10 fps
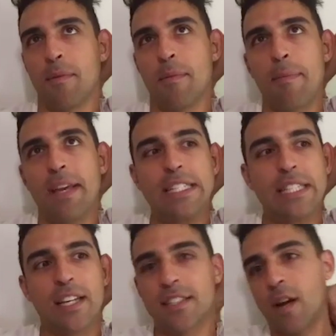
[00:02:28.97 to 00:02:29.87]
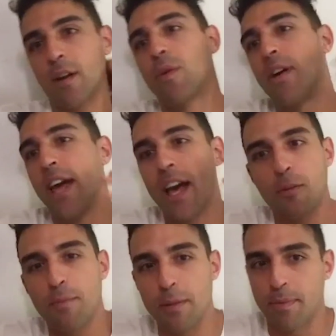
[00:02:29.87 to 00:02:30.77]
But my biggest thing is I always wanted to
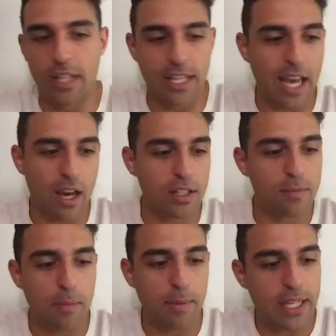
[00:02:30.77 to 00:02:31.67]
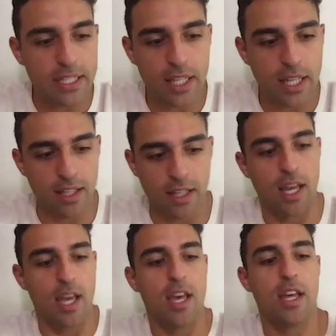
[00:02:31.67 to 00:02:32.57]
help people. Like that was my biggest thing.
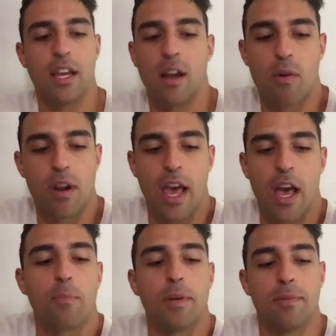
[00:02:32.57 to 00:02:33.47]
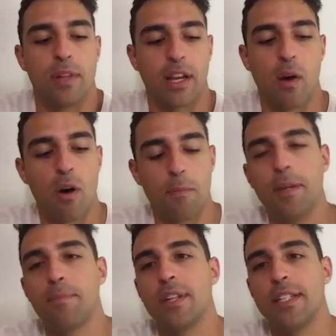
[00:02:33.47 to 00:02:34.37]
Like I want to help people. Like I want
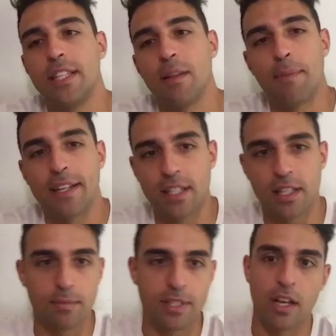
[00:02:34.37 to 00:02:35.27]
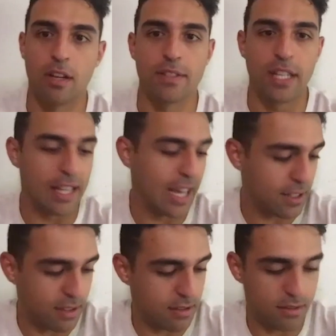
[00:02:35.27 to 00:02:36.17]
people to see the best in themselves. Like
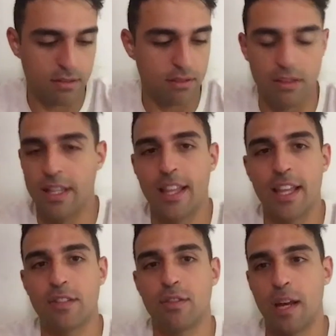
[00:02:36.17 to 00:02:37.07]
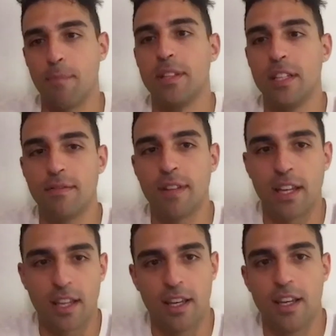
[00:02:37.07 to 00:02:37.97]
that's what I believe
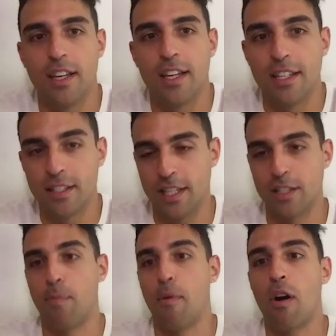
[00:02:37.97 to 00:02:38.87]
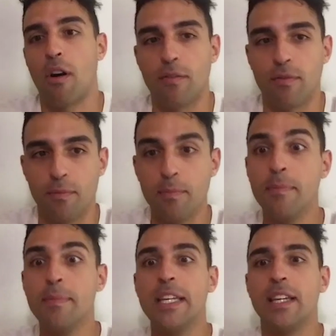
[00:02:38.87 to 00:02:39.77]
like is a part of
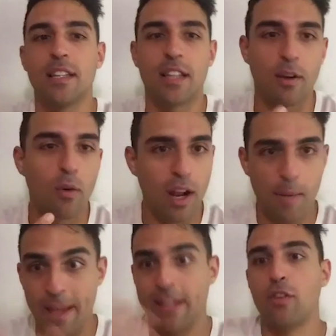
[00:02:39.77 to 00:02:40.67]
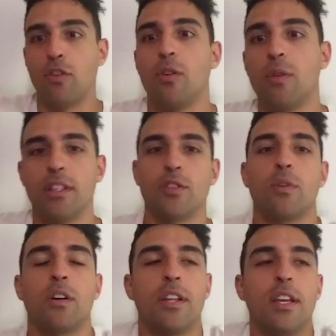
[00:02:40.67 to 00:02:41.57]
me and like what I'm meant to do in this world.